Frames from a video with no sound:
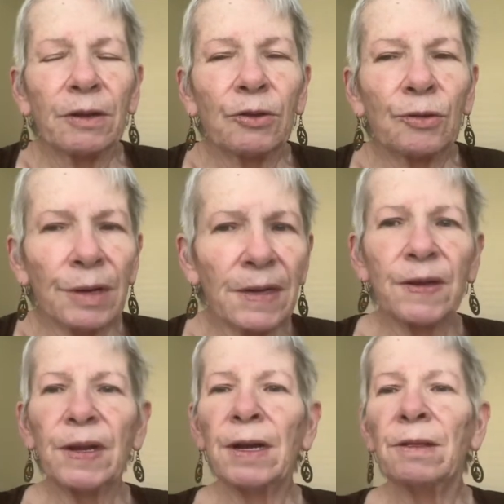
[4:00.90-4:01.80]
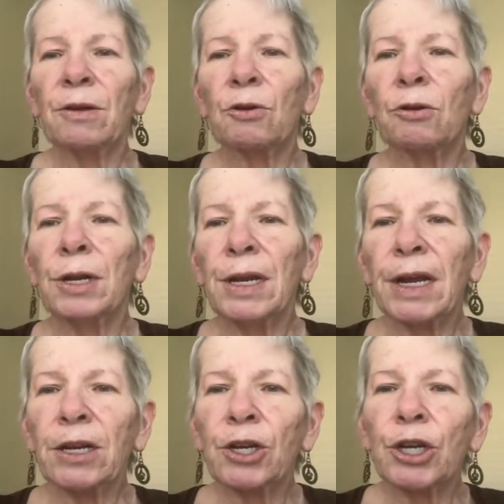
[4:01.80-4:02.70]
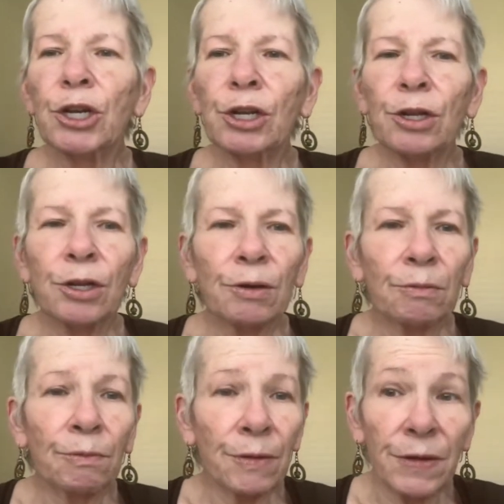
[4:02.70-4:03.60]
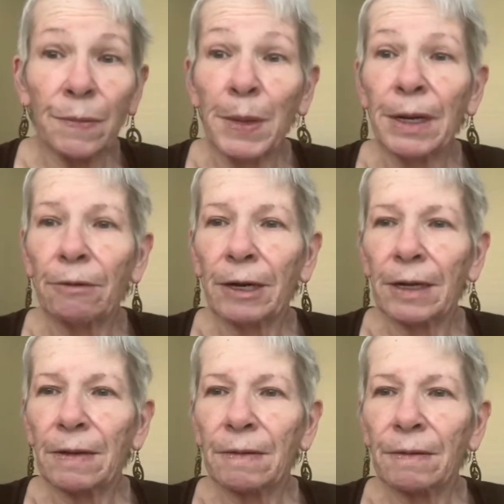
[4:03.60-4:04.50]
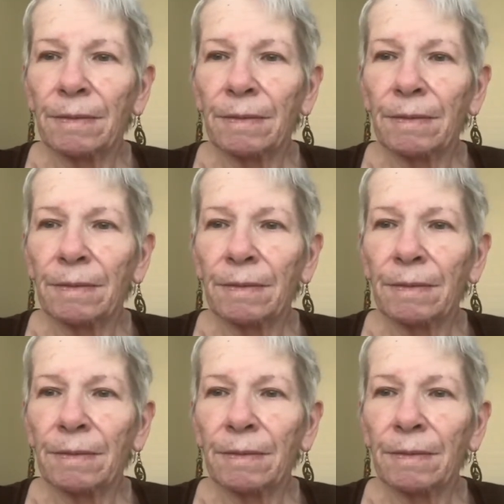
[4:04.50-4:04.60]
Trust in the connection with spirit.